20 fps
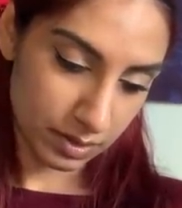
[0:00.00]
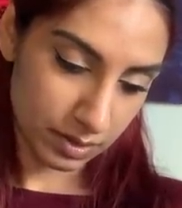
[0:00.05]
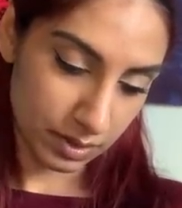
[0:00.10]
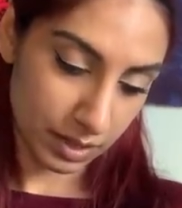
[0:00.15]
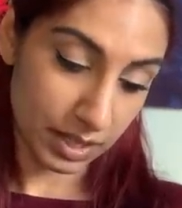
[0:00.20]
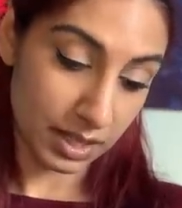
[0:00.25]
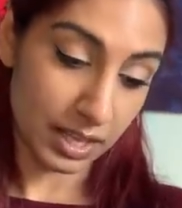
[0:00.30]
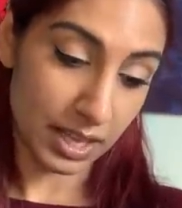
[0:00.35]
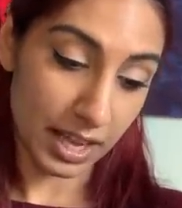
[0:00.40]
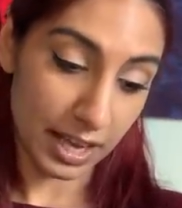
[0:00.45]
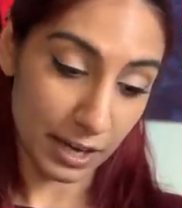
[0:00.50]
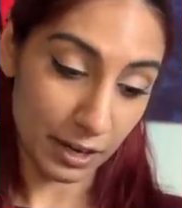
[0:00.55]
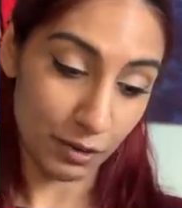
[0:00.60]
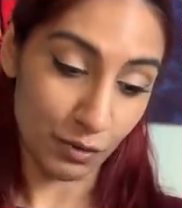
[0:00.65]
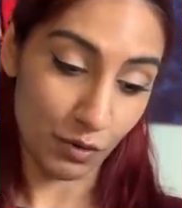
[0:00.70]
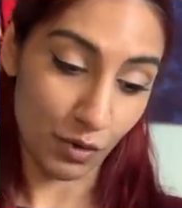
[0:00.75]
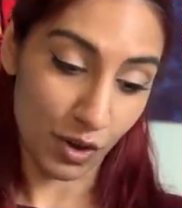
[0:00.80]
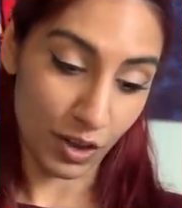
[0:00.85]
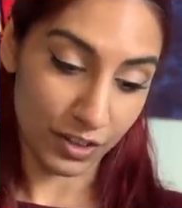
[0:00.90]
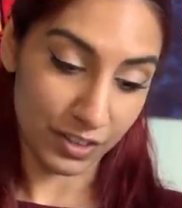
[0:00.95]
and the Eight of
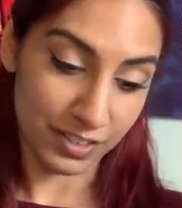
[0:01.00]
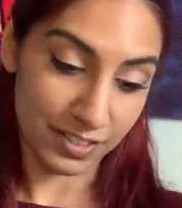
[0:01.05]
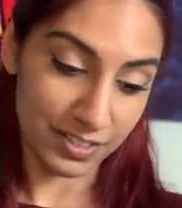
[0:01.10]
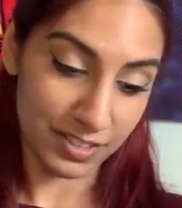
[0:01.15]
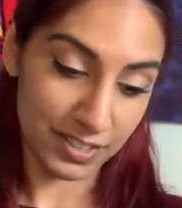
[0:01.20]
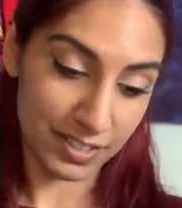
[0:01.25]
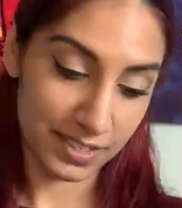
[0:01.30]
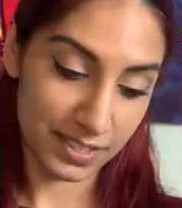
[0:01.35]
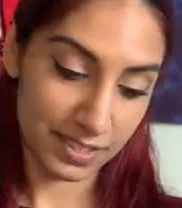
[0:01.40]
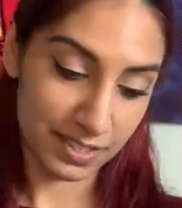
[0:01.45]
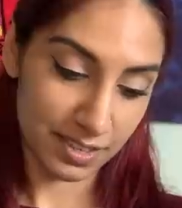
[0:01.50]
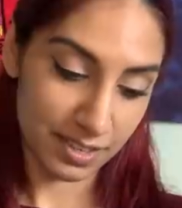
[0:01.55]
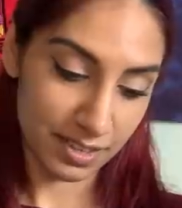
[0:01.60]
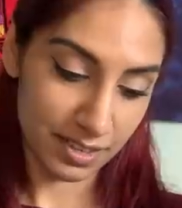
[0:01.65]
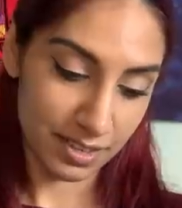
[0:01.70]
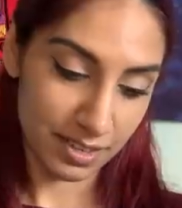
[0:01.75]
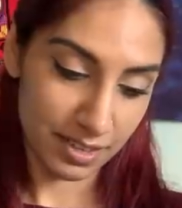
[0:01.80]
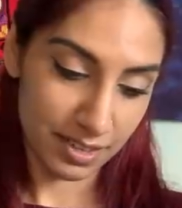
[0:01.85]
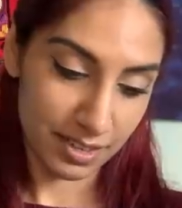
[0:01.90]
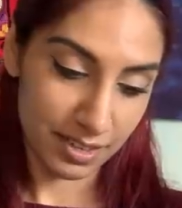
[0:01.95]
Wands.
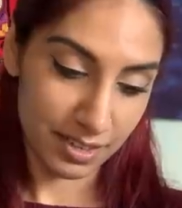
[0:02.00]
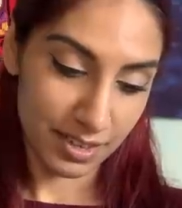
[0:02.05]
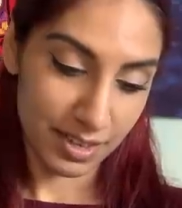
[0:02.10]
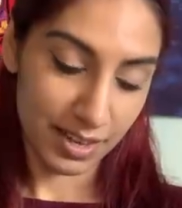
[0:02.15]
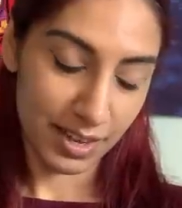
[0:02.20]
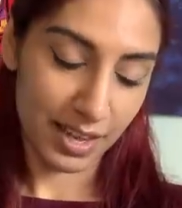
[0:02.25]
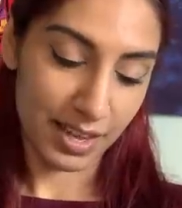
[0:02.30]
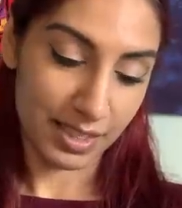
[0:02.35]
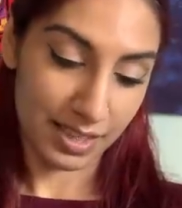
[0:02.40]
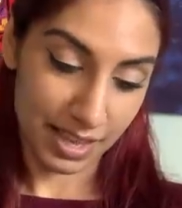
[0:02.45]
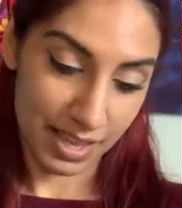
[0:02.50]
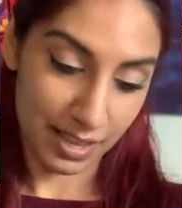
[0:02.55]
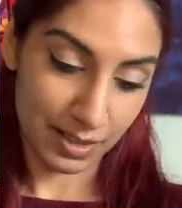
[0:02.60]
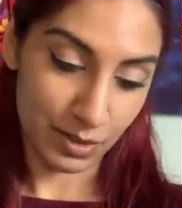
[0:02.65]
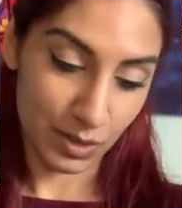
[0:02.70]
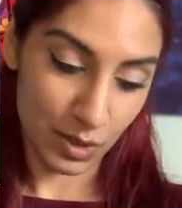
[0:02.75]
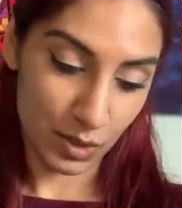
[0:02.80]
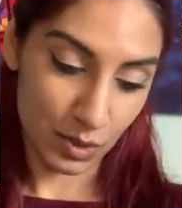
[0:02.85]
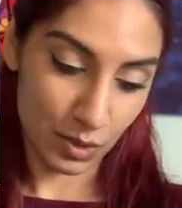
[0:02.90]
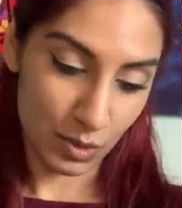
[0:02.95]
And the
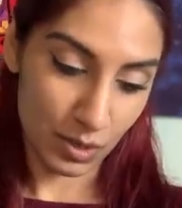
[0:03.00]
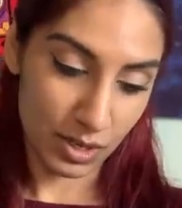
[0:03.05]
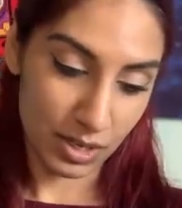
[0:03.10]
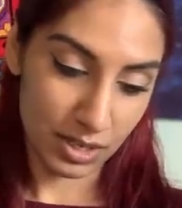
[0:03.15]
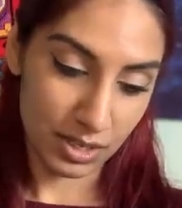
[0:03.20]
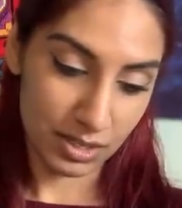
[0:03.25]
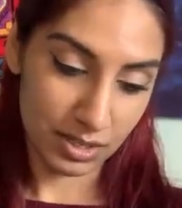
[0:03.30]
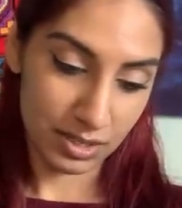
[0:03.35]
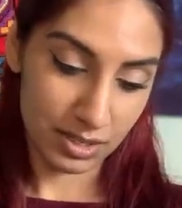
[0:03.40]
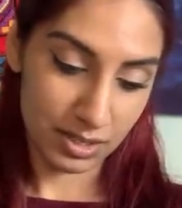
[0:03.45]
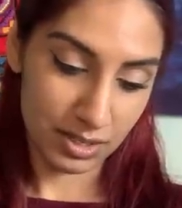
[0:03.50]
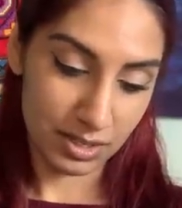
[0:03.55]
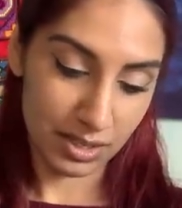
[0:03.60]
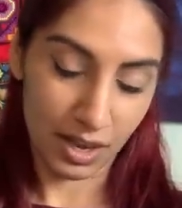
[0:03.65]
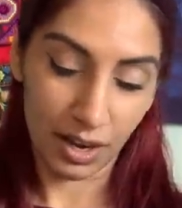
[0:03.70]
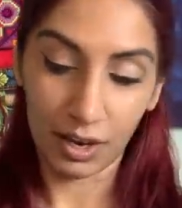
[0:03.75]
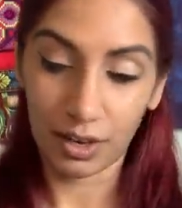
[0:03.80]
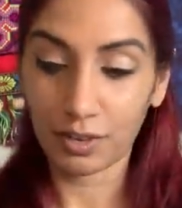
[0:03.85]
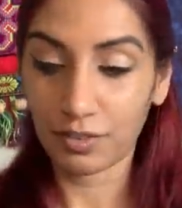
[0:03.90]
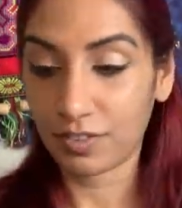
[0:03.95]
Ace of Swords, the
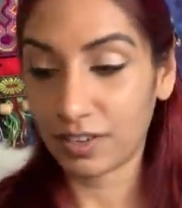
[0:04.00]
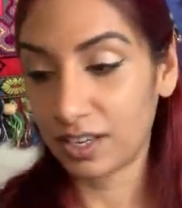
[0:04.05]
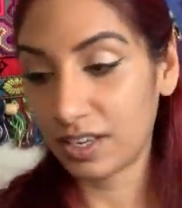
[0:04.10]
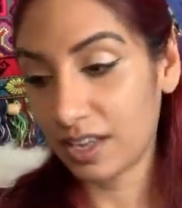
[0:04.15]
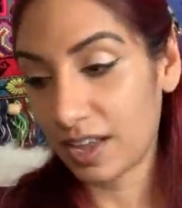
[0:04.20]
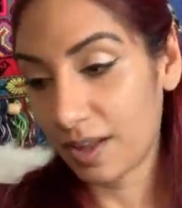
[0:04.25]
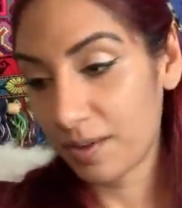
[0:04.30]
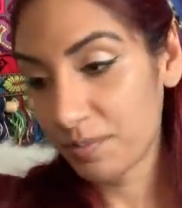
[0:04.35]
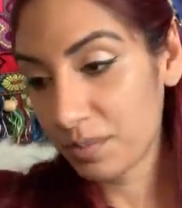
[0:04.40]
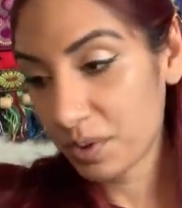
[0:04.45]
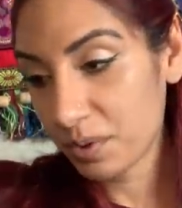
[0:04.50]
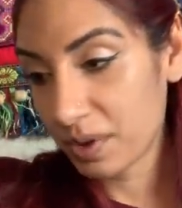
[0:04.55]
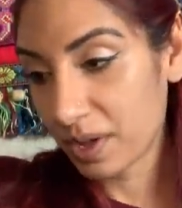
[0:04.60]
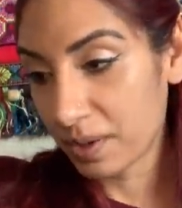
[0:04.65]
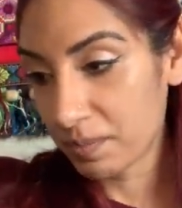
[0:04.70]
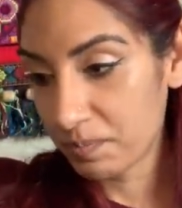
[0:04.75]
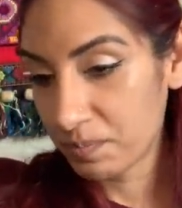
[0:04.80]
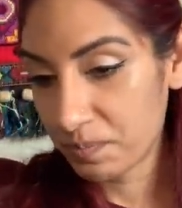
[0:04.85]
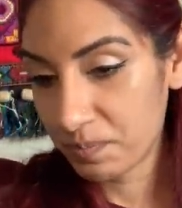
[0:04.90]
Hierophant. Yeah, okay.